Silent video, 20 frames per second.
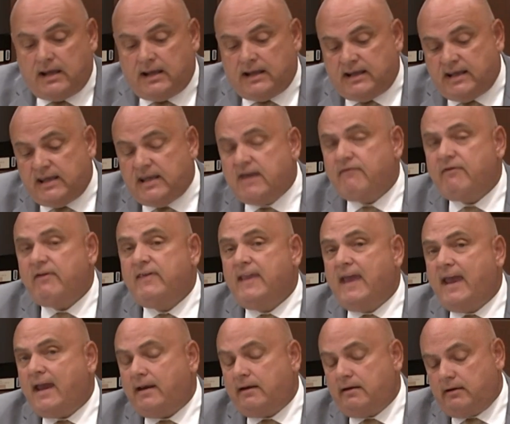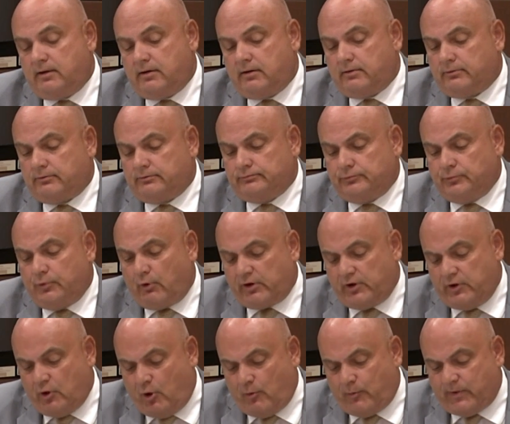He even then wrote
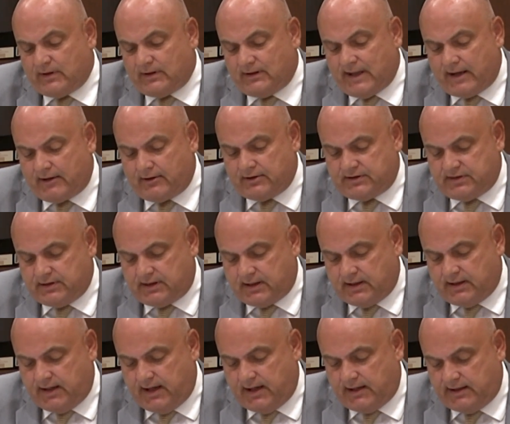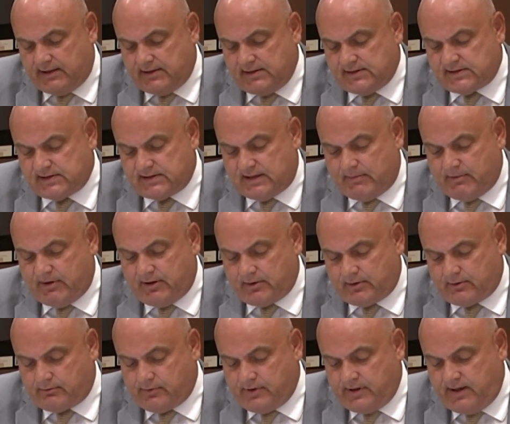an open letter to Canadians, and I'm going
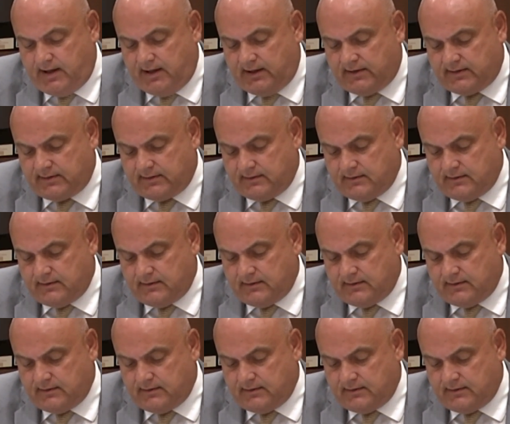to read